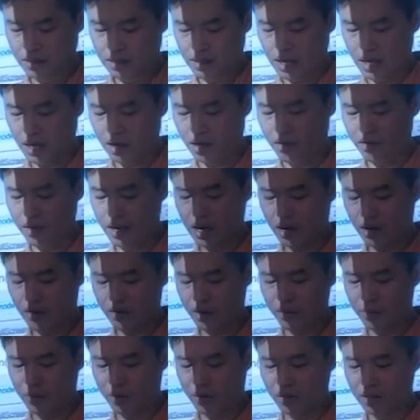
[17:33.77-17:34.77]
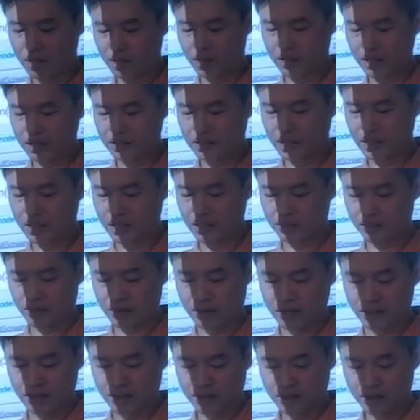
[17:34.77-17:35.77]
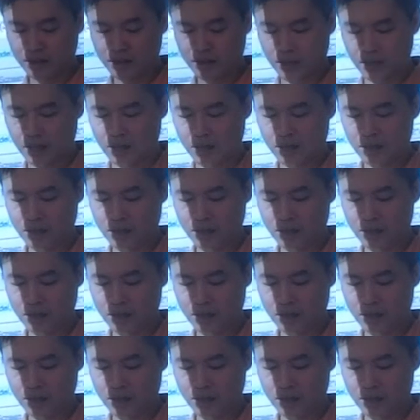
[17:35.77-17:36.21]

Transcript: I create a quick model, let's say this one. Okay.